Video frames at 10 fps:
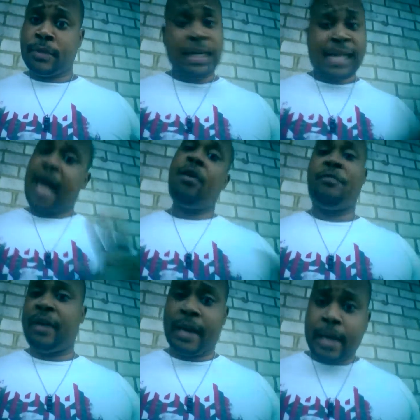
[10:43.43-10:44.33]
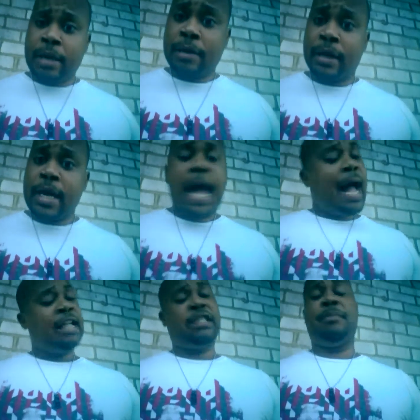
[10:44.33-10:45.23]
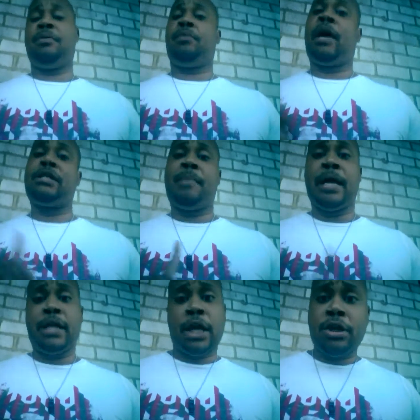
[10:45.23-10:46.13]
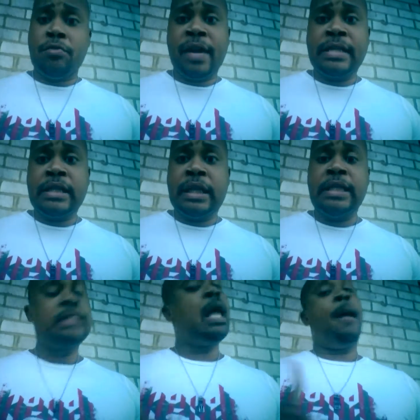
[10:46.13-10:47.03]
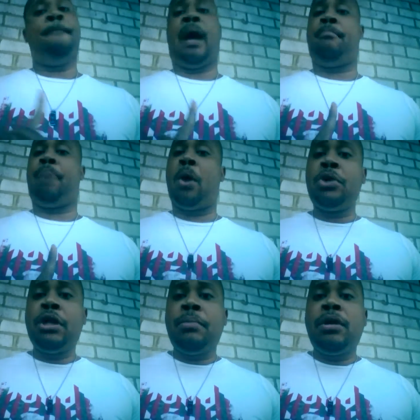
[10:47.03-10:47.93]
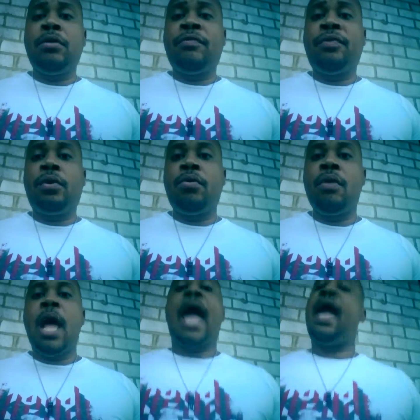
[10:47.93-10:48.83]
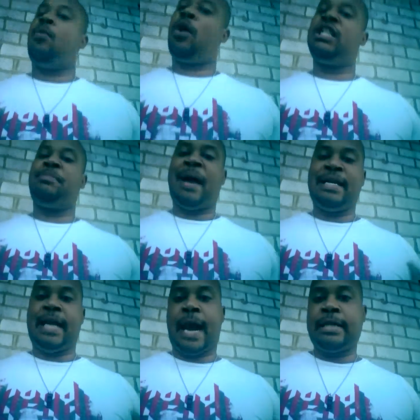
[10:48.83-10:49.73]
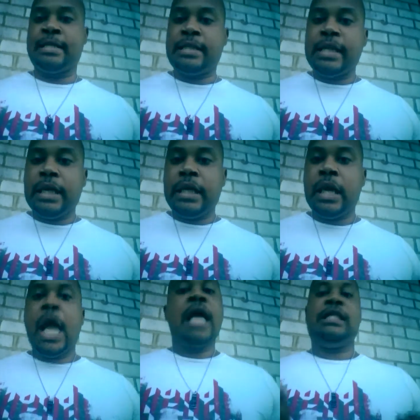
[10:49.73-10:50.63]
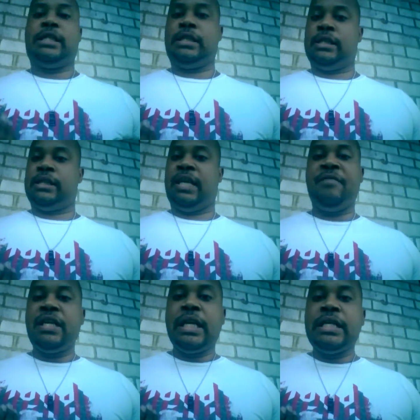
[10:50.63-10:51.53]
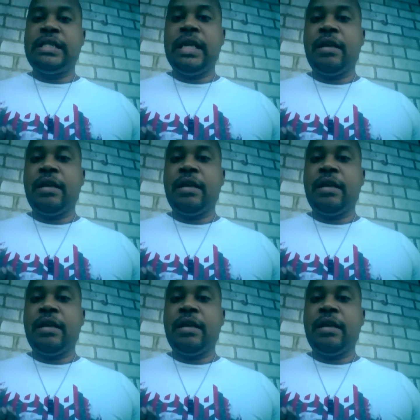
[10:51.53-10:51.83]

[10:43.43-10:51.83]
Because I don't feel like hearing it. I should be able to watch my Young and the Restless, my Bold and the Beautiful, and watch my Dynasty DVD